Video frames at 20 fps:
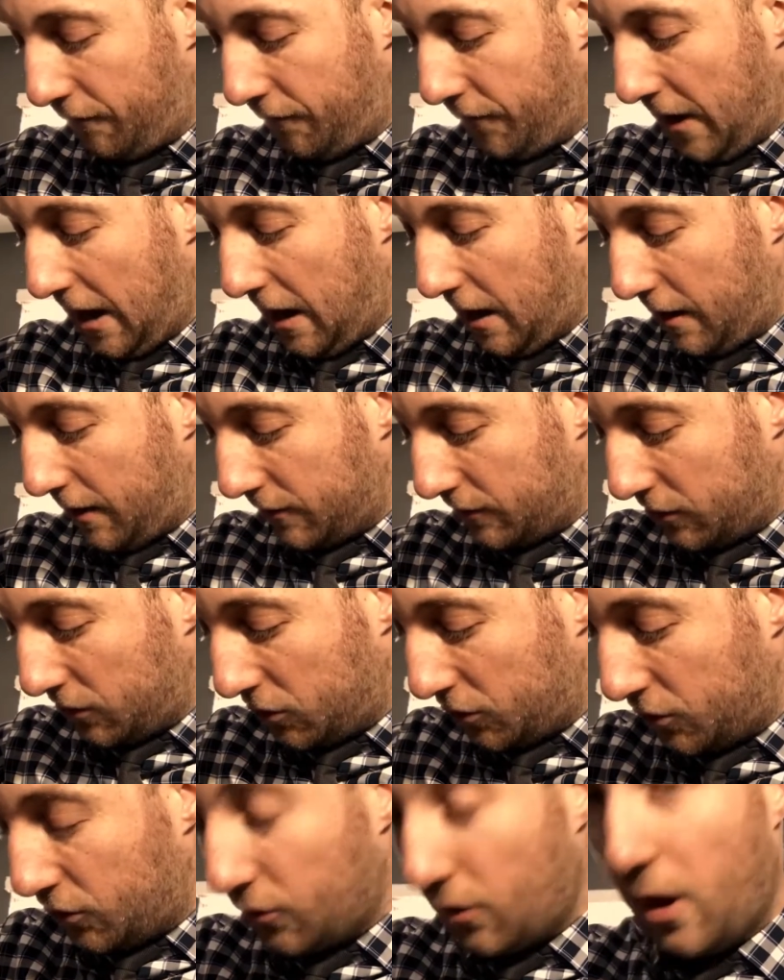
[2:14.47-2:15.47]
5
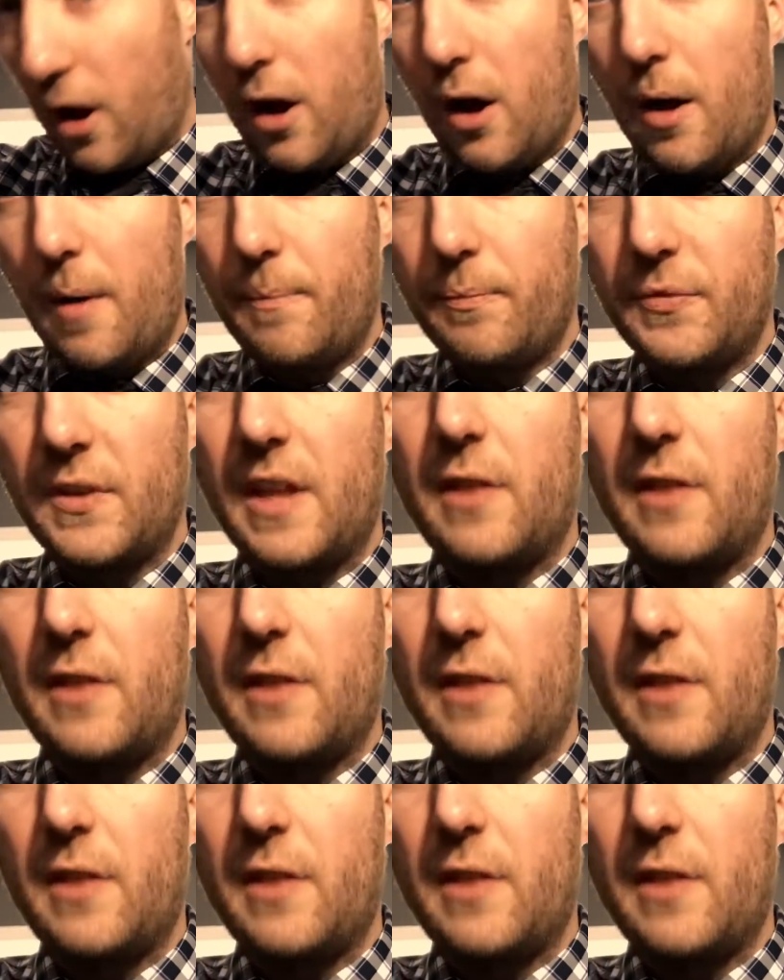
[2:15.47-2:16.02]
strum.